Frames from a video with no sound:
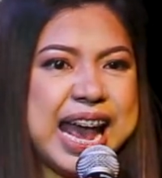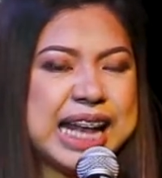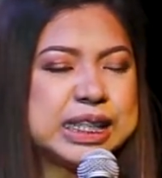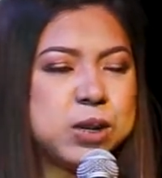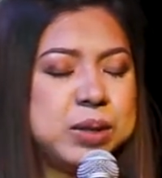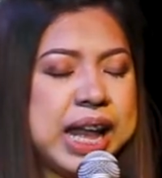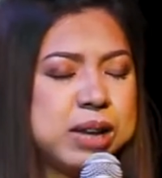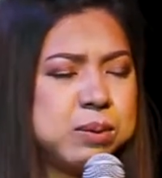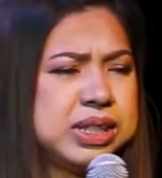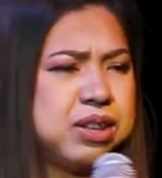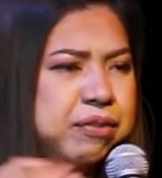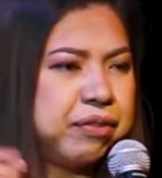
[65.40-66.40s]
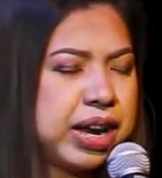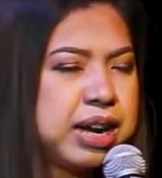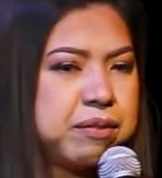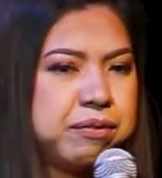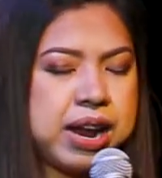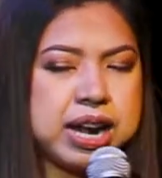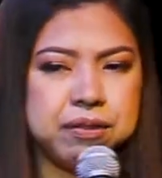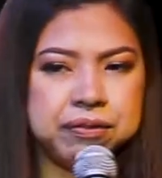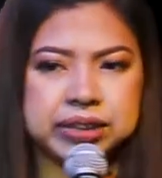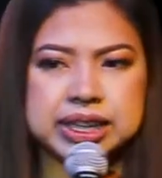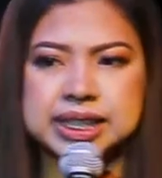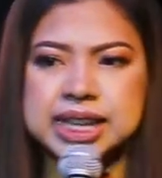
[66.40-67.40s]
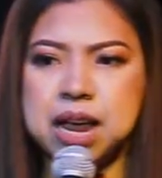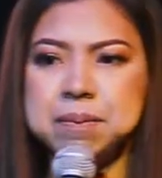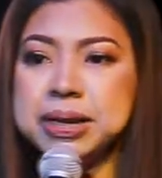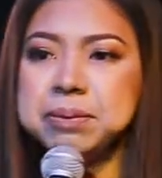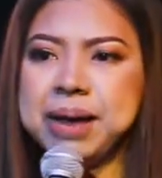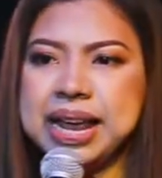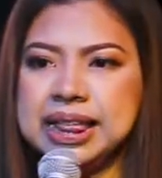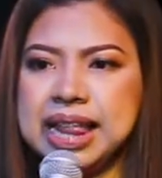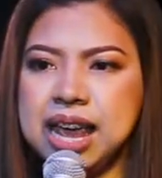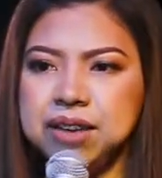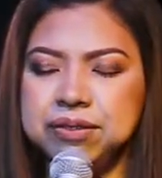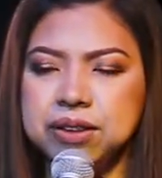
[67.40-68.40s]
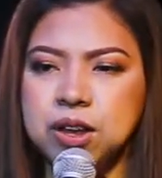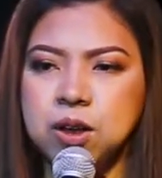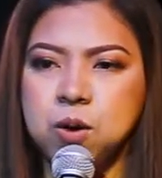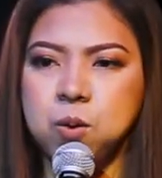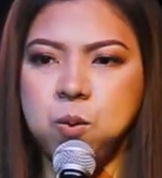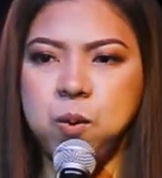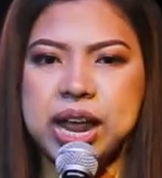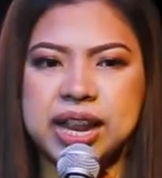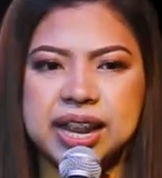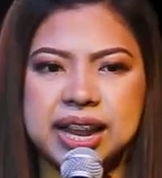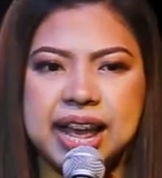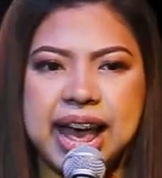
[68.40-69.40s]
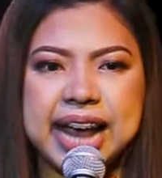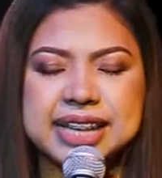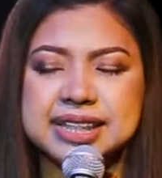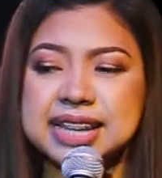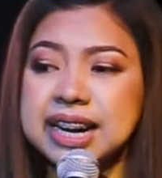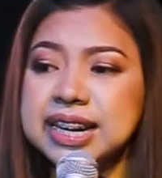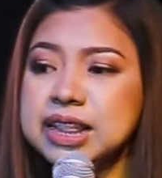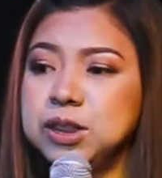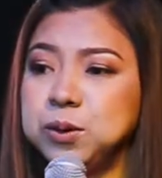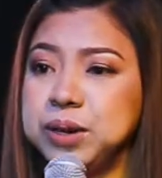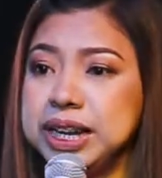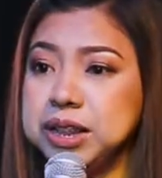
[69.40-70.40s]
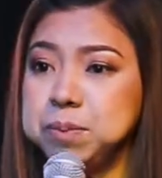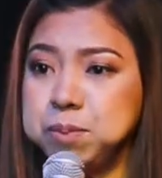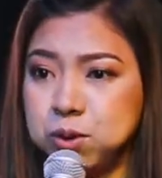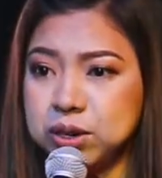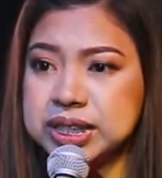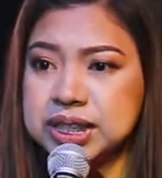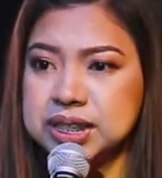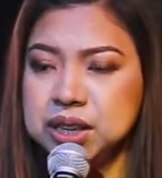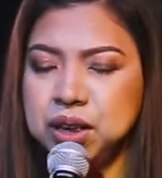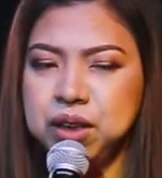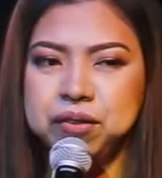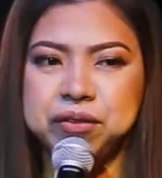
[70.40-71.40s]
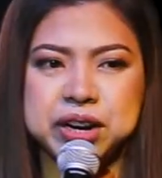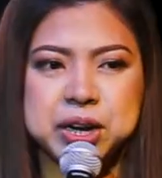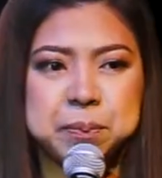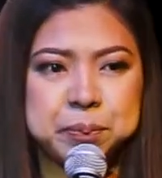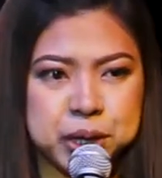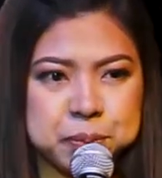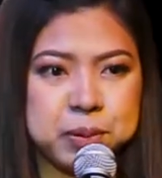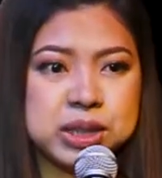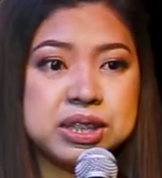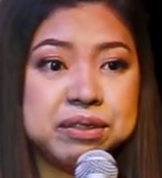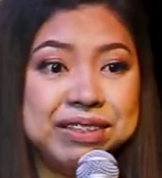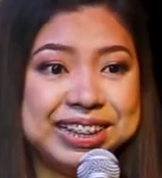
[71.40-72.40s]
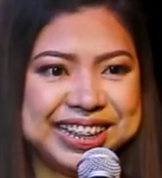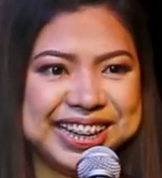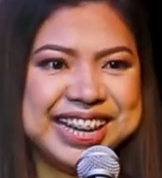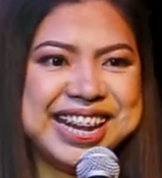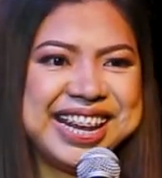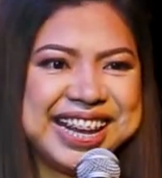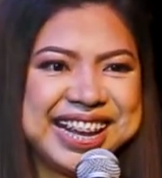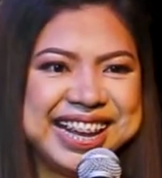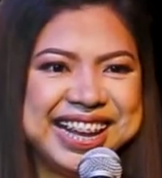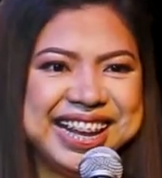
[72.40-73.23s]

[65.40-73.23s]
And so that was the very first time in my life when I started to read books for the purpose of learning.